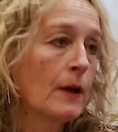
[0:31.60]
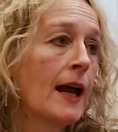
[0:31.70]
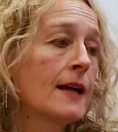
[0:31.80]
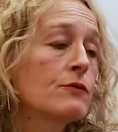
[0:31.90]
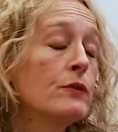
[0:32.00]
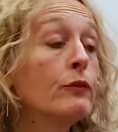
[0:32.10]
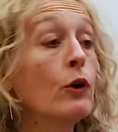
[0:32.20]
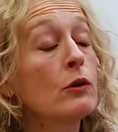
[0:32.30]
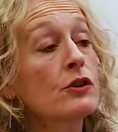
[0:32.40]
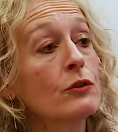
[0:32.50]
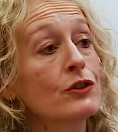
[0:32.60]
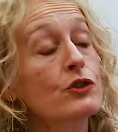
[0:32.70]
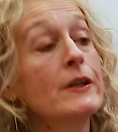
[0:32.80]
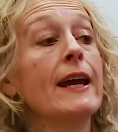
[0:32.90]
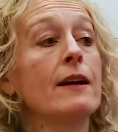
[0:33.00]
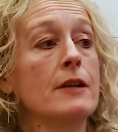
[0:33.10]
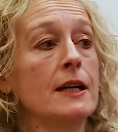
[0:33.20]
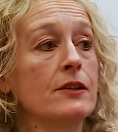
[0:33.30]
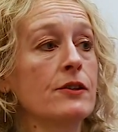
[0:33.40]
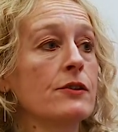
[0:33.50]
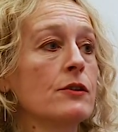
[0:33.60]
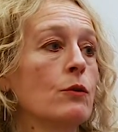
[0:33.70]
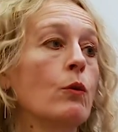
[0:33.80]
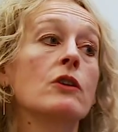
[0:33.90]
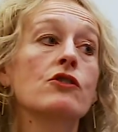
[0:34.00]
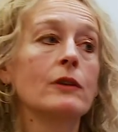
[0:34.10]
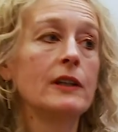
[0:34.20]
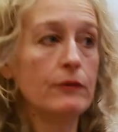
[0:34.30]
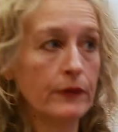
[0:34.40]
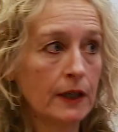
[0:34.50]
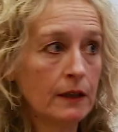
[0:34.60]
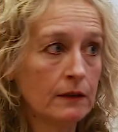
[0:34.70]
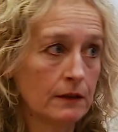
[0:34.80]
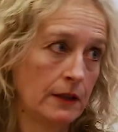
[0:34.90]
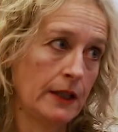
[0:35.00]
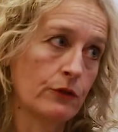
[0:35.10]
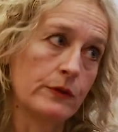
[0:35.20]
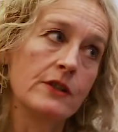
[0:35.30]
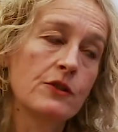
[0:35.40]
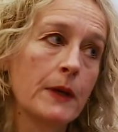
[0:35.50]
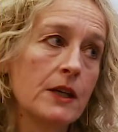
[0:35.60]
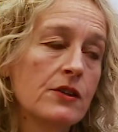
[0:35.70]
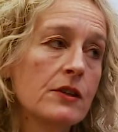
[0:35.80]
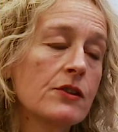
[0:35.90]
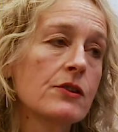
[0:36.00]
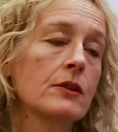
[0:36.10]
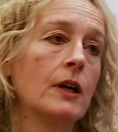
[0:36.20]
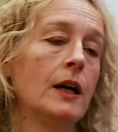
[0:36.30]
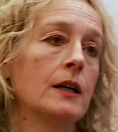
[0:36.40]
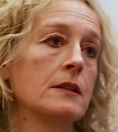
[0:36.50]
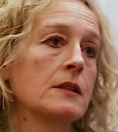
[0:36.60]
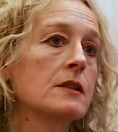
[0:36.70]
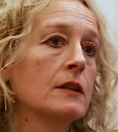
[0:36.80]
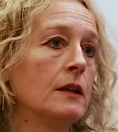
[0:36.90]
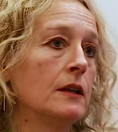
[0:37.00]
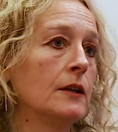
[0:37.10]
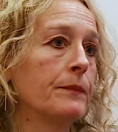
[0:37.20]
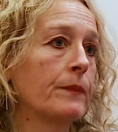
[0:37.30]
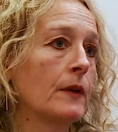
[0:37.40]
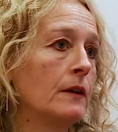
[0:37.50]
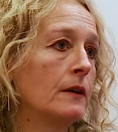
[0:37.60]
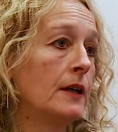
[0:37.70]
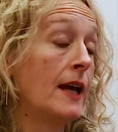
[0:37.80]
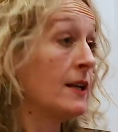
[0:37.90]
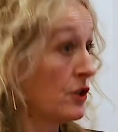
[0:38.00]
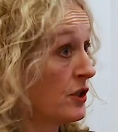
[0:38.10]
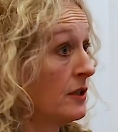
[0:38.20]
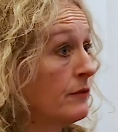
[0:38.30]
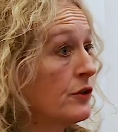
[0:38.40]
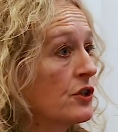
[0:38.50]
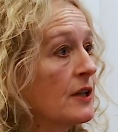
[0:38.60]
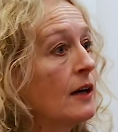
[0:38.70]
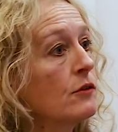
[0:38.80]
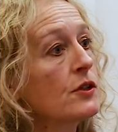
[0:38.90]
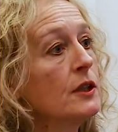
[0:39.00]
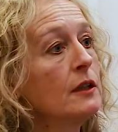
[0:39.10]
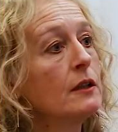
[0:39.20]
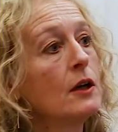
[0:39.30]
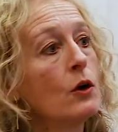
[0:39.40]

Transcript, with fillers: And we focus on three areas. One is on living, like green spaces and um, uh, energy efficient housing.